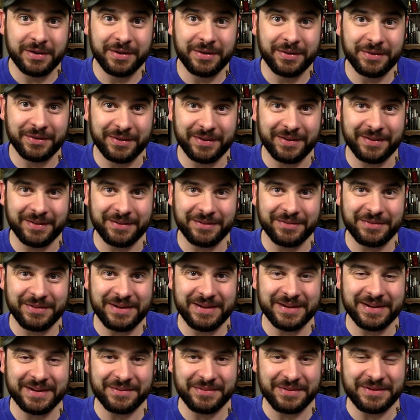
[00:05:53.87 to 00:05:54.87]
Uh,
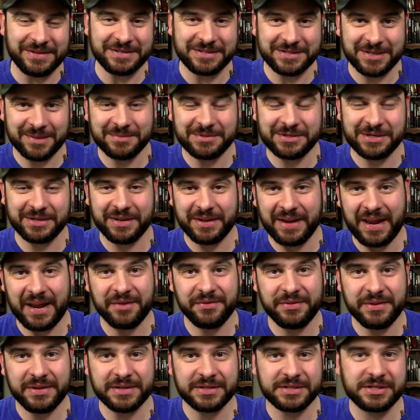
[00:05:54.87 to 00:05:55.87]
the, uh, the assumption that
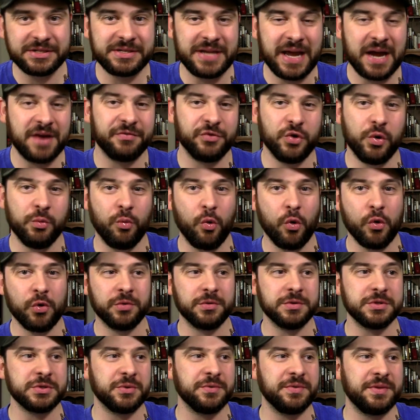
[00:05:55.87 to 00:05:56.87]
atheists have no
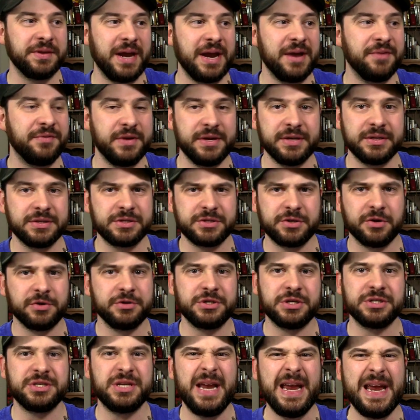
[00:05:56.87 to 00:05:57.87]
morals or that atheists are
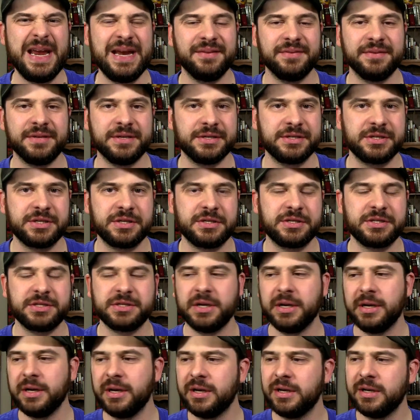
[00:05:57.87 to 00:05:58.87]
just hedonists,
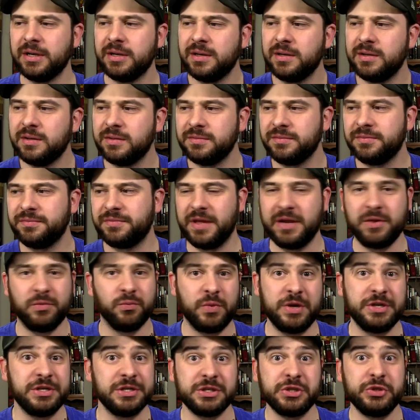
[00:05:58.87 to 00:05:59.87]
that
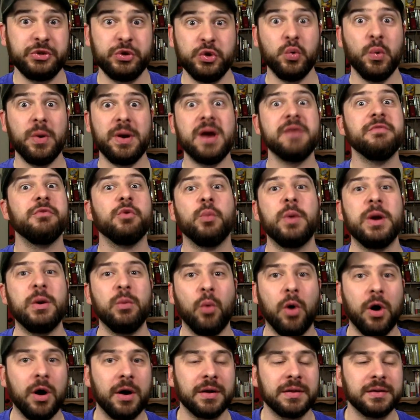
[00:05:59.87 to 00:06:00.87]
we just do whatever we
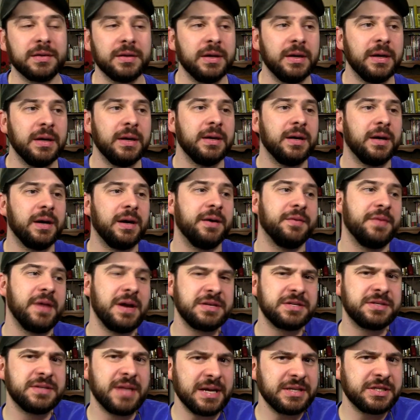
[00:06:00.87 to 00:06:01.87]
want. Uh,
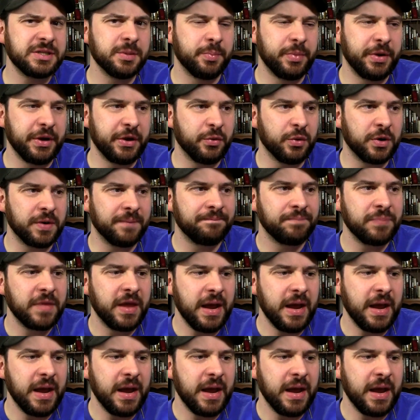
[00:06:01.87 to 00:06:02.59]
that's, that's a big one.